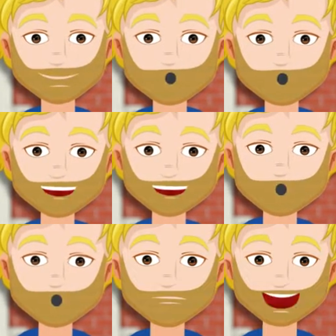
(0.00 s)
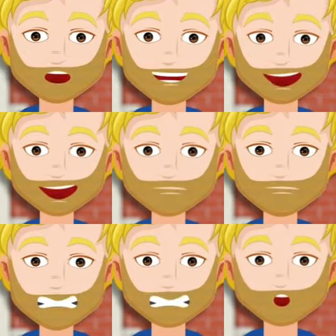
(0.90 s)
While I was doing my pre-app,
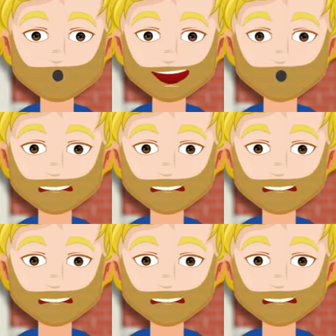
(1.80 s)
I saw a plumber's